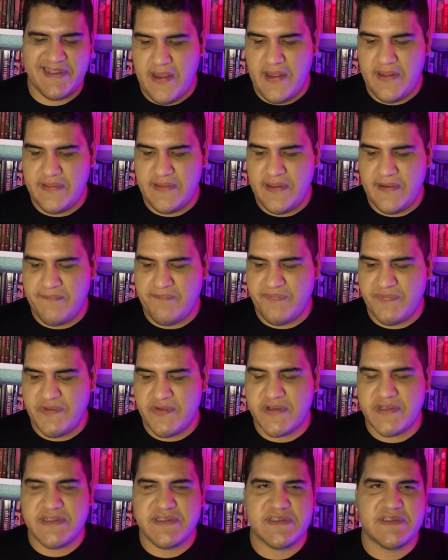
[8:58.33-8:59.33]
And then
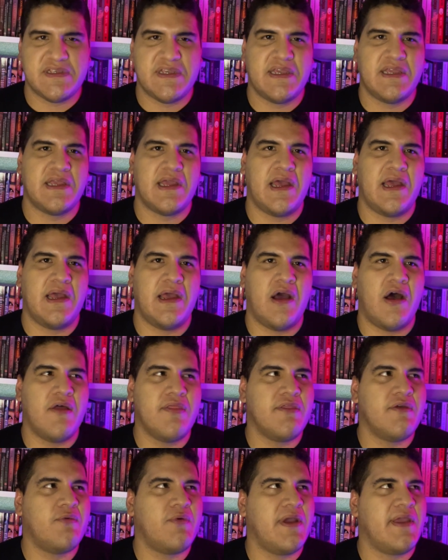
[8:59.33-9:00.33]
you can see
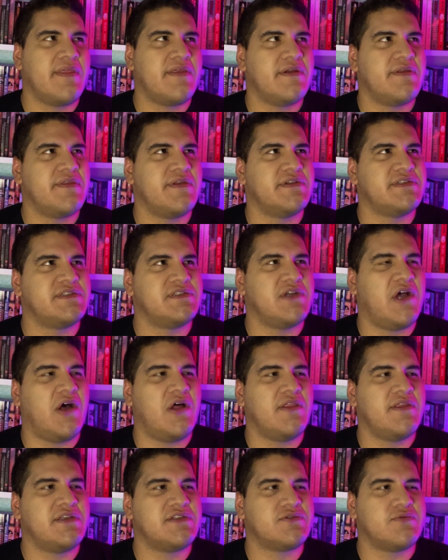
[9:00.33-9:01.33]
on the way there's
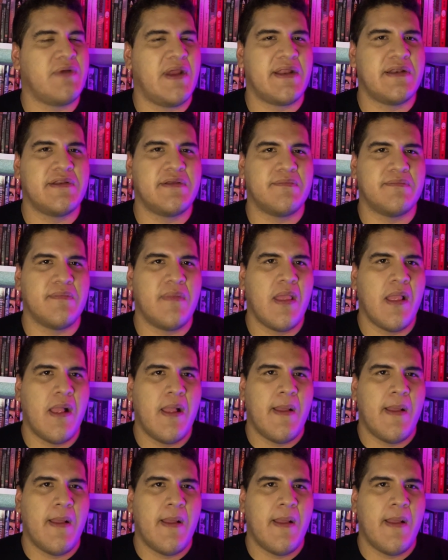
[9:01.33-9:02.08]
all these random